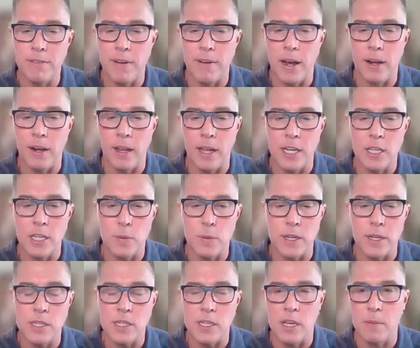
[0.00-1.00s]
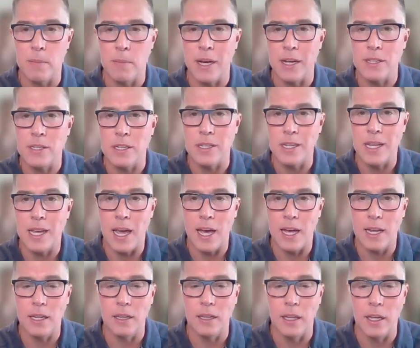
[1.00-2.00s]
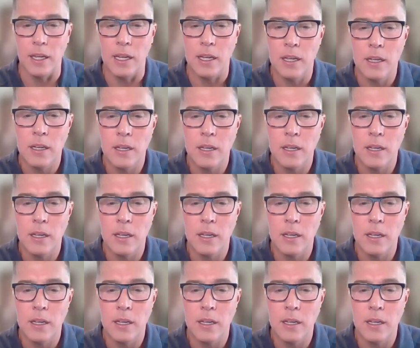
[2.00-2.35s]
finalized by CMS. And candidly,